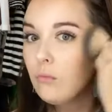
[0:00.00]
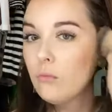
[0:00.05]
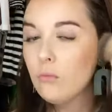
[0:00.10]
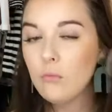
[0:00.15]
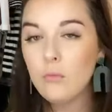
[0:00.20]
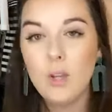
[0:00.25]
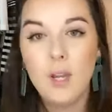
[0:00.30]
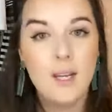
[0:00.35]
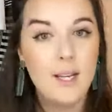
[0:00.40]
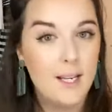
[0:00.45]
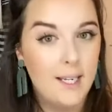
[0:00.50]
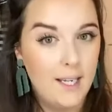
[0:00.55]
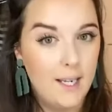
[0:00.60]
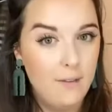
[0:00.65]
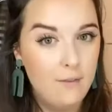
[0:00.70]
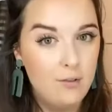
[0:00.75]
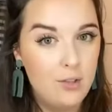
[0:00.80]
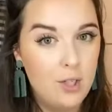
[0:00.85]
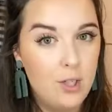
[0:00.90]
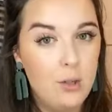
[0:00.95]
And it
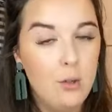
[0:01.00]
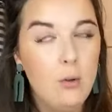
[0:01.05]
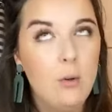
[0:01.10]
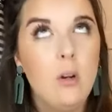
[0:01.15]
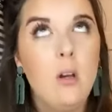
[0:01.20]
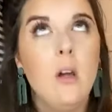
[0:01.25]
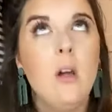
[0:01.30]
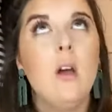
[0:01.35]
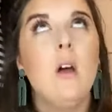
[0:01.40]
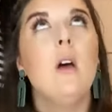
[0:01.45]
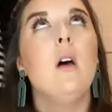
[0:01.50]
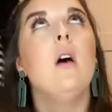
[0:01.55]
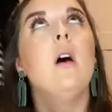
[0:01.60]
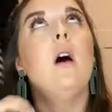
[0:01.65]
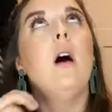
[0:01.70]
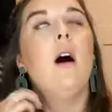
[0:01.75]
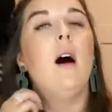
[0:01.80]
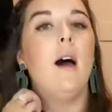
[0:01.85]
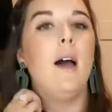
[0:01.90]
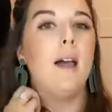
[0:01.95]
gives you,
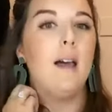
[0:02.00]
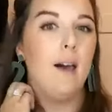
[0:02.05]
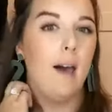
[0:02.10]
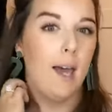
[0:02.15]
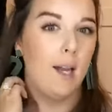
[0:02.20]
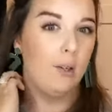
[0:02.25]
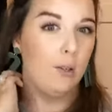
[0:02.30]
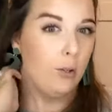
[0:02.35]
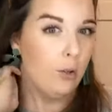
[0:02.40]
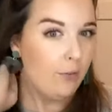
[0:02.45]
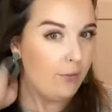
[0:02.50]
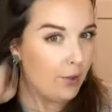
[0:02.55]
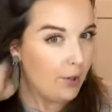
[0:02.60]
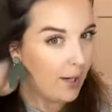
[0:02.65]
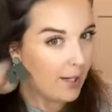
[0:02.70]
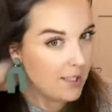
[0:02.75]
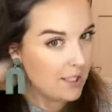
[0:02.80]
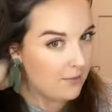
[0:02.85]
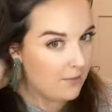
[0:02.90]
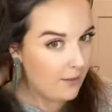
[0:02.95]
I don't know if you
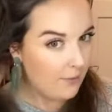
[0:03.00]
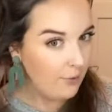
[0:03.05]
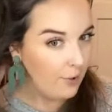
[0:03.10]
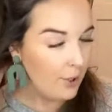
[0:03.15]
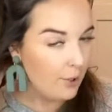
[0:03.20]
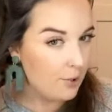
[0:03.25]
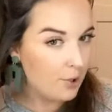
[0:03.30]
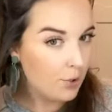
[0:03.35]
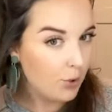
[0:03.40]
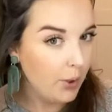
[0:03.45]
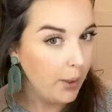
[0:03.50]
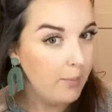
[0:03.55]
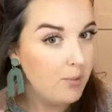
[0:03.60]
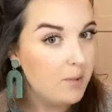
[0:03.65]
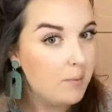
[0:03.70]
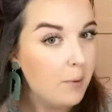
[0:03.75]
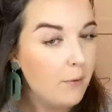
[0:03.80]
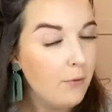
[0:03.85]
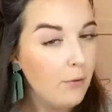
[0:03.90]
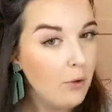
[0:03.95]
guys have ever used creams
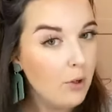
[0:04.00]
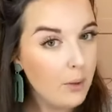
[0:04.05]
before,